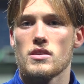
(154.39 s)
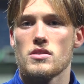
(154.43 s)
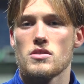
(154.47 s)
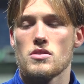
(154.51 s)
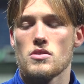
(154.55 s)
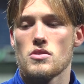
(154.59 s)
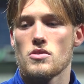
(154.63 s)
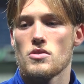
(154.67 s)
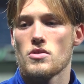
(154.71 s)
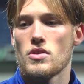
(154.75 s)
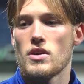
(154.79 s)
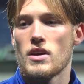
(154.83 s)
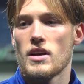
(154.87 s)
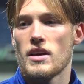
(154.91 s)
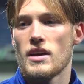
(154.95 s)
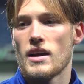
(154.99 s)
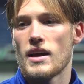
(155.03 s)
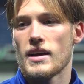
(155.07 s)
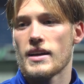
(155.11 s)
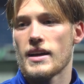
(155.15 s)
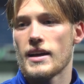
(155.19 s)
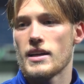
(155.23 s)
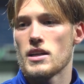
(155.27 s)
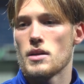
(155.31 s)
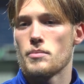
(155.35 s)
So
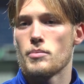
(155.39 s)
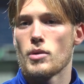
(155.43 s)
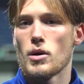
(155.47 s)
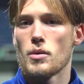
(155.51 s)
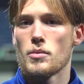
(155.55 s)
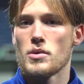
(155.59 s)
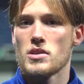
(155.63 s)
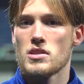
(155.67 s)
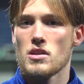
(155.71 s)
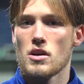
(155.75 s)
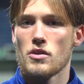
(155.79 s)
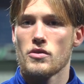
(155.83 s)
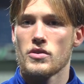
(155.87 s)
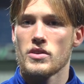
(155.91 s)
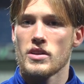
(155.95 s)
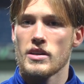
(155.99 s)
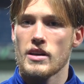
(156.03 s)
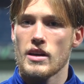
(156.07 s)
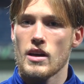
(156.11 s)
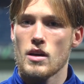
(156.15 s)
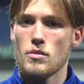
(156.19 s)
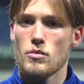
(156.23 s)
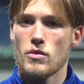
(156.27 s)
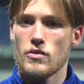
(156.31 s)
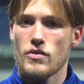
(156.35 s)
I kind of build myself in the
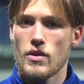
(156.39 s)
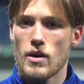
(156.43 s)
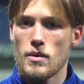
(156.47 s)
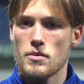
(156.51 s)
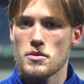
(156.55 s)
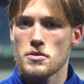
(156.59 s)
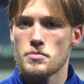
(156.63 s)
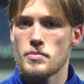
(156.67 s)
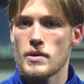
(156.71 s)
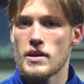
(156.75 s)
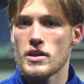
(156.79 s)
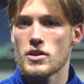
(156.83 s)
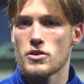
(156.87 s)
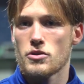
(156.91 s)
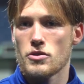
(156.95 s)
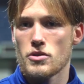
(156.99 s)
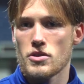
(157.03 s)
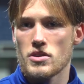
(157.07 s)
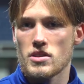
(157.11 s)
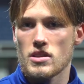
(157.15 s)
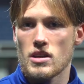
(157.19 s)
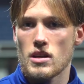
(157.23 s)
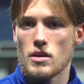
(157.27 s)
game with him speaking to us,